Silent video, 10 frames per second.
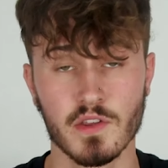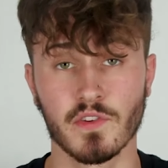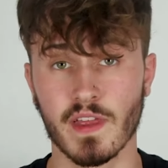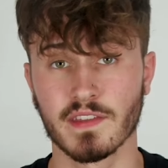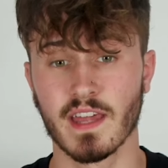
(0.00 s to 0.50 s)

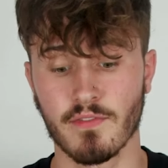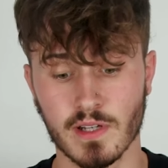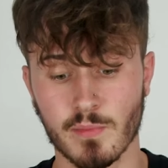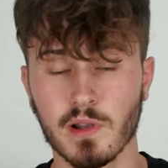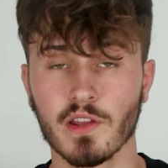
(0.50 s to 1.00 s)
So that's
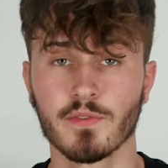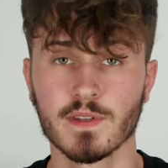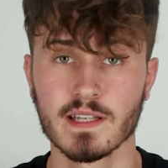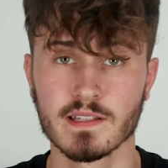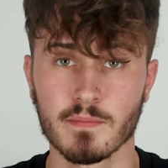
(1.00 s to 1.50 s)
definitely a plus for
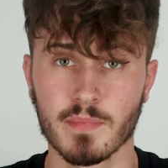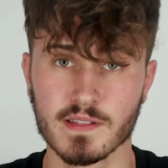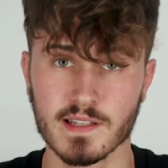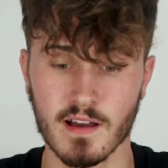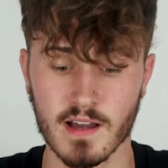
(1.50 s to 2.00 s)
these
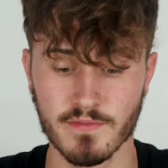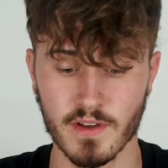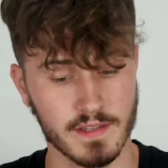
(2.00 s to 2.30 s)
Buds Live.